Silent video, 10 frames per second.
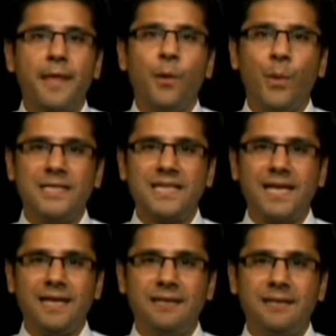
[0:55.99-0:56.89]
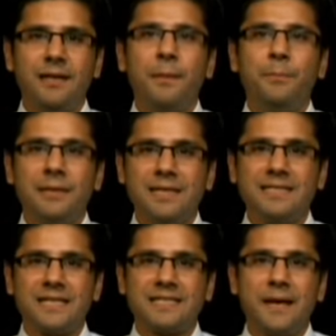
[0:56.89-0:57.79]
Once again, Please
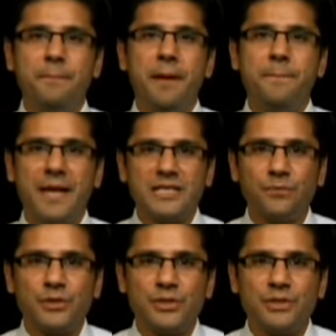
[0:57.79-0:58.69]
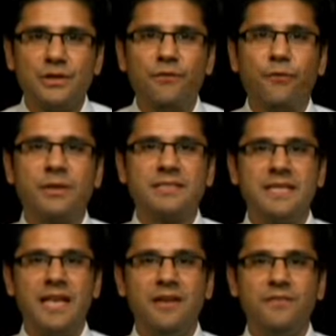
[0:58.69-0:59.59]
accept my best wishes for a
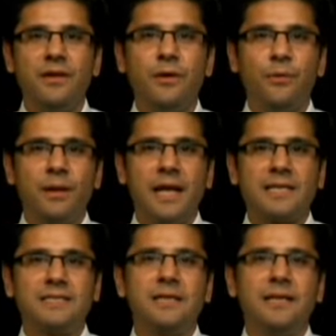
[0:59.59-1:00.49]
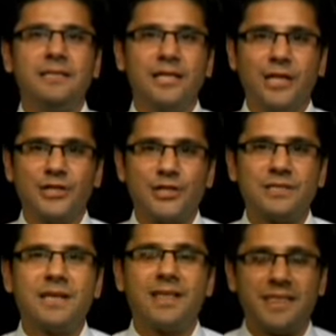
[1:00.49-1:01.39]
safe, relaxing, and
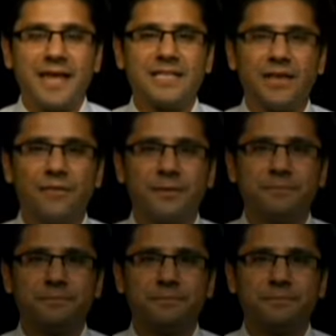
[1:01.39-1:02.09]
delicious Thanksgiving.